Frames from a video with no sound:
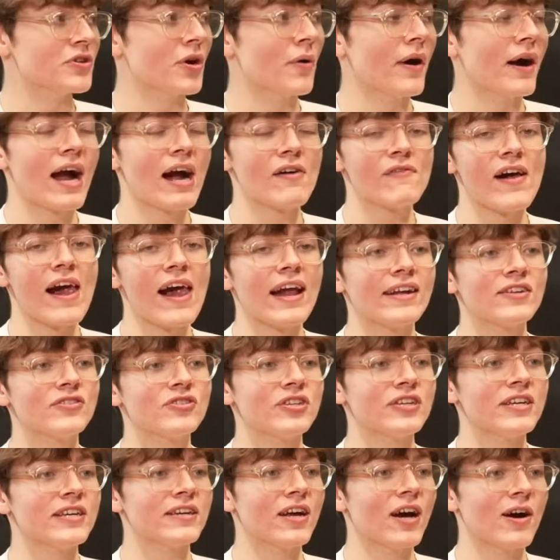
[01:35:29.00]
you know I have like
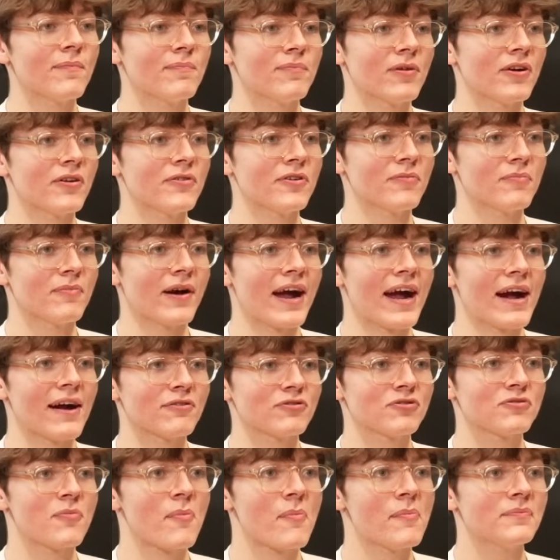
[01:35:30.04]
18 10, like, upload at my house. You